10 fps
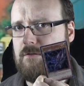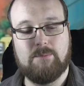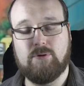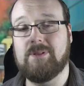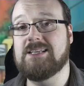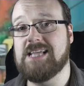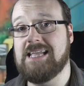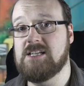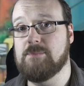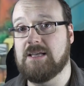I'm probably
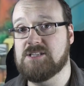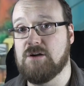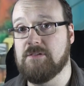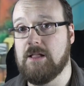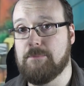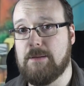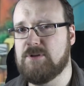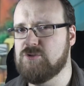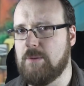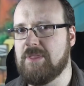dating myself a little bit, but
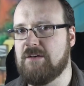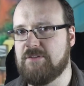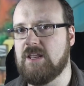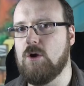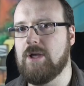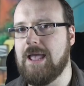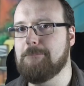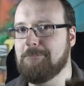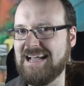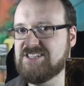do you remember that video
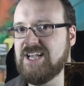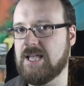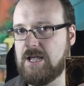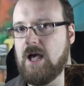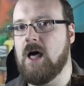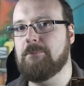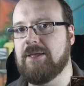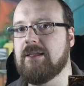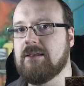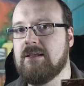game Magic
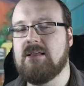Carpet?